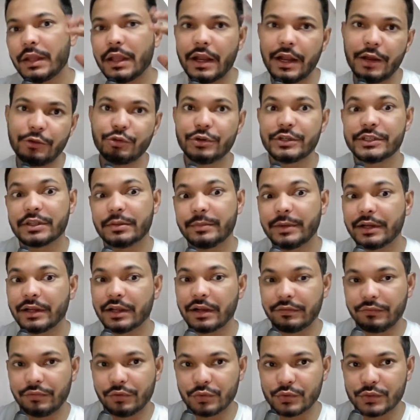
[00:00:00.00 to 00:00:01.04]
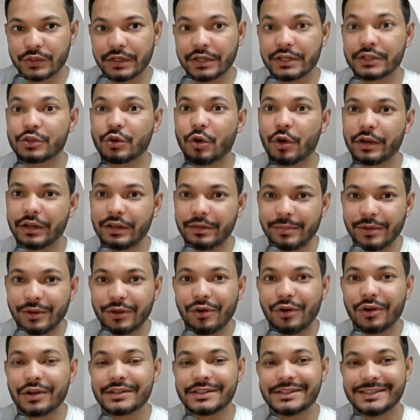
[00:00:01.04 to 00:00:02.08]
I know it's a bit confusing. It's only
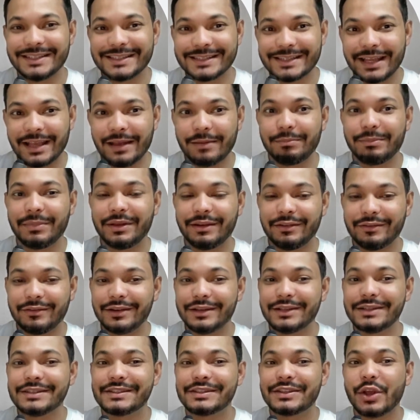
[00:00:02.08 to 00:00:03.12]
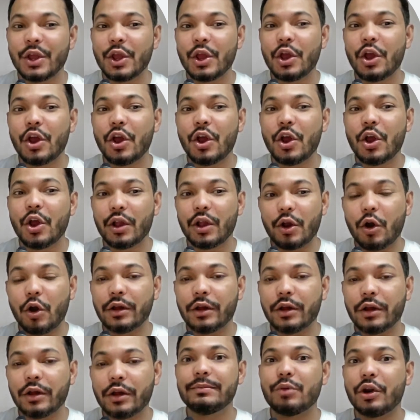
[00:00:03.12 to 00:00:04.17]
because this campaign runs
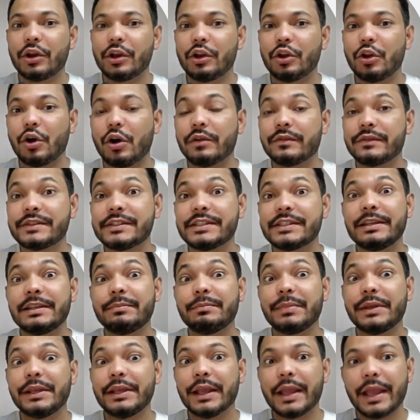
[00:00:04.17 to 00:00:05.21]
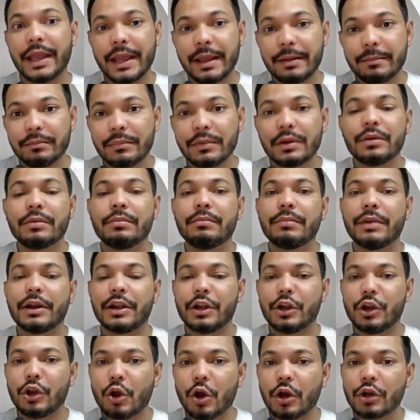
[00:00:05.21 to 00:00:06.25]
on the model of CPM, but
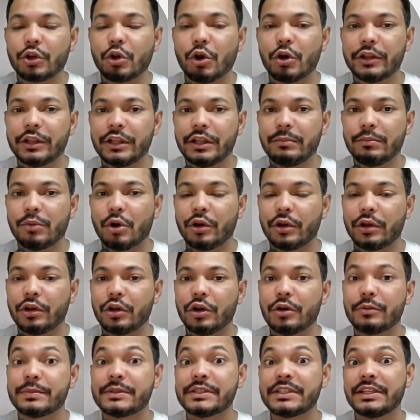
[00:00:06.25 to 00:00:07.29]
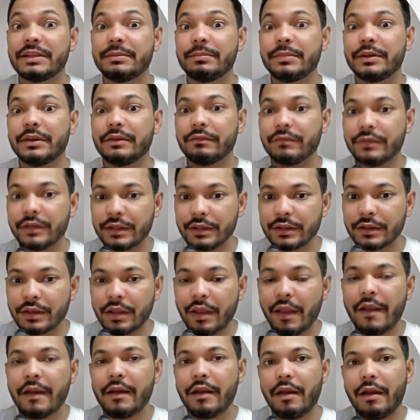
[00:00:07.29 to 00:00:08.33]
not on the model of CPV.
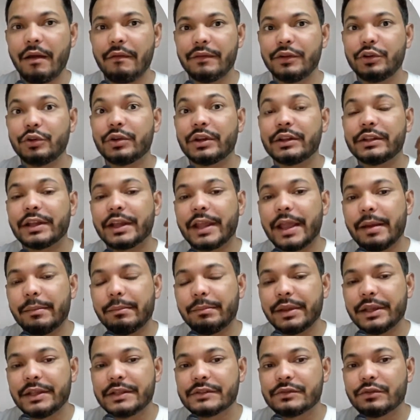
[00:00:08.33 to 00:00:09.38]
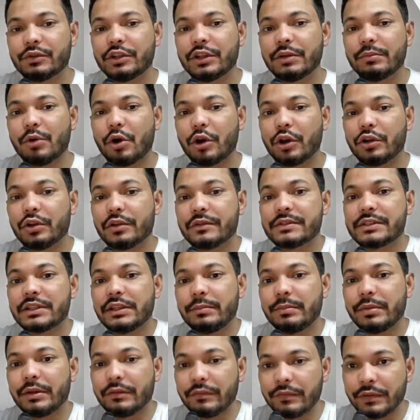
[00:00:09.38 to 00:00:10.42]
When you run the campaigns for the model of
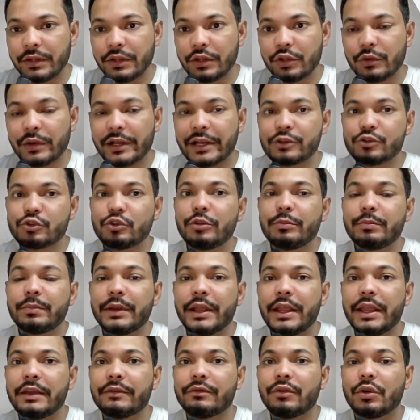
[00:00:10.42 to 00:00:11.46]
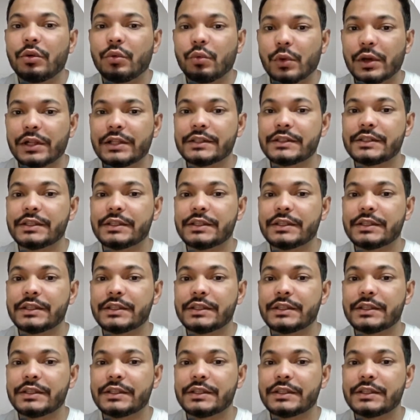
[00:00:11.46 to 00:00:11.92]
CPV, you are actually paying for one